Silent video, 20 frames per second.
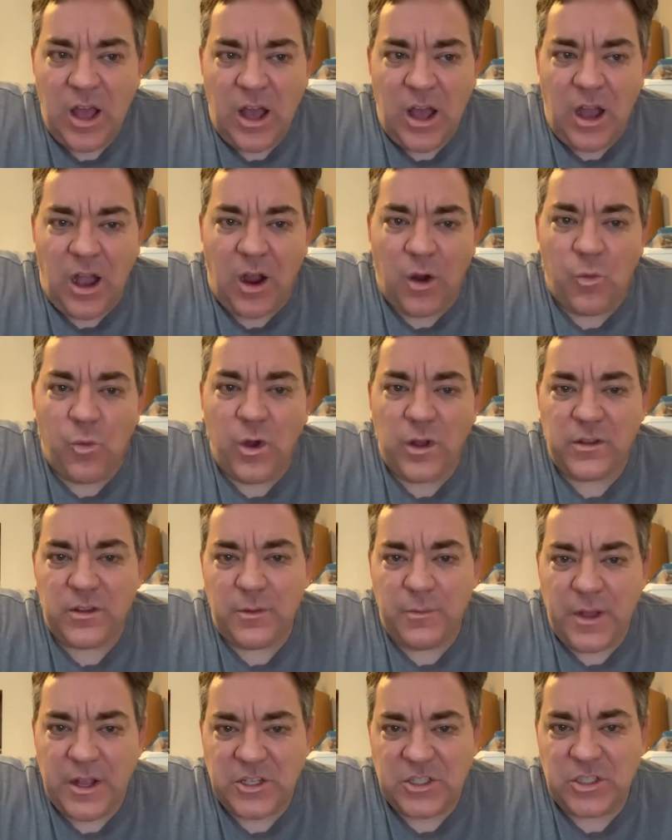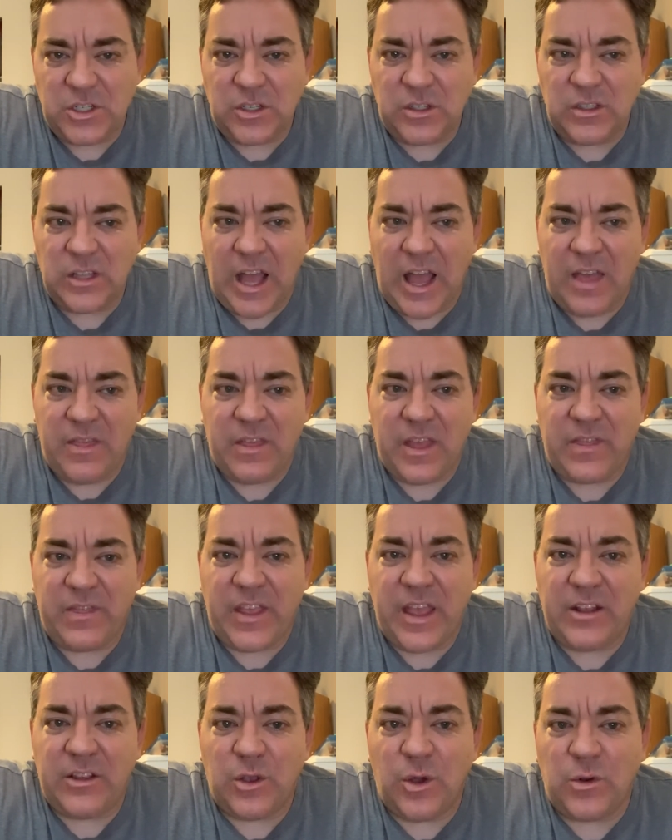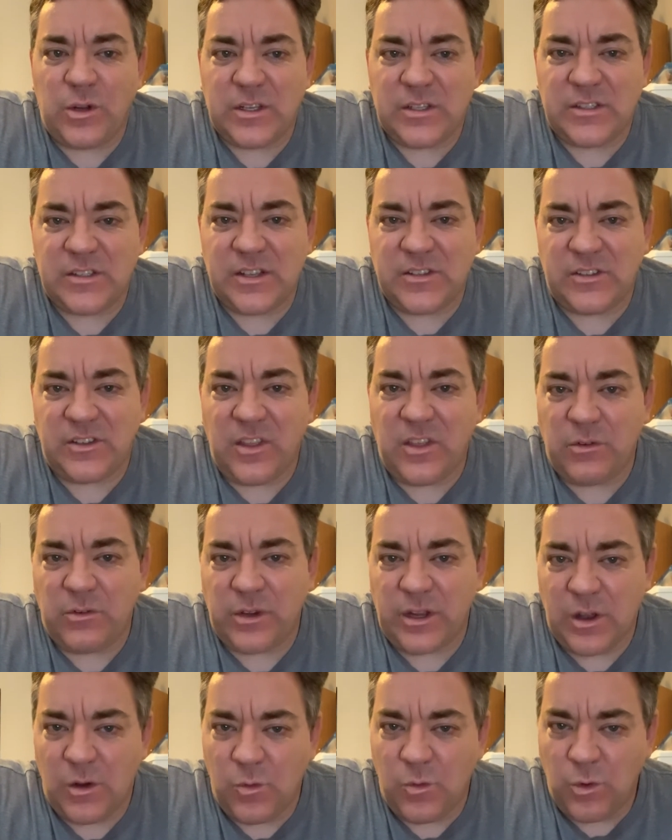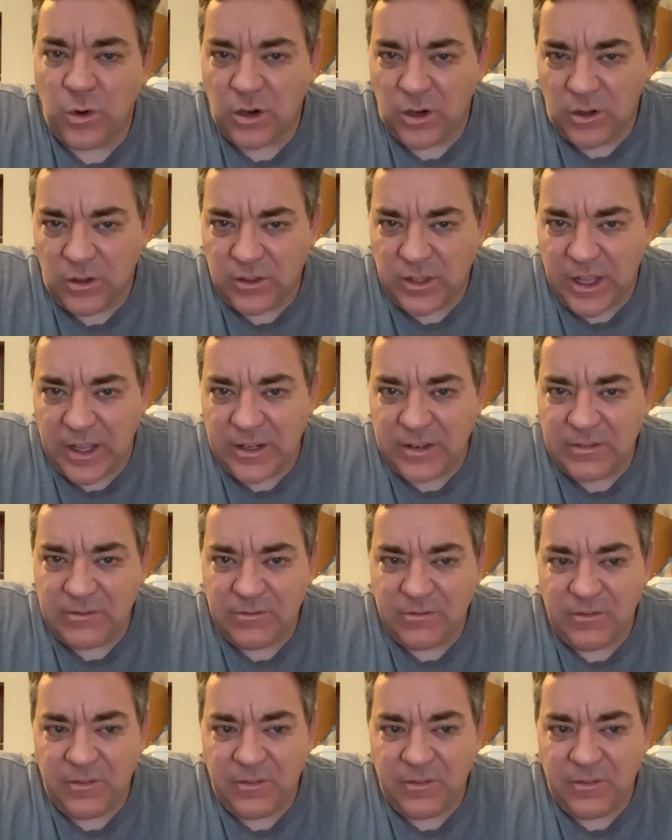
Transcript: are one-dimensional and that they don't exist in the real world. And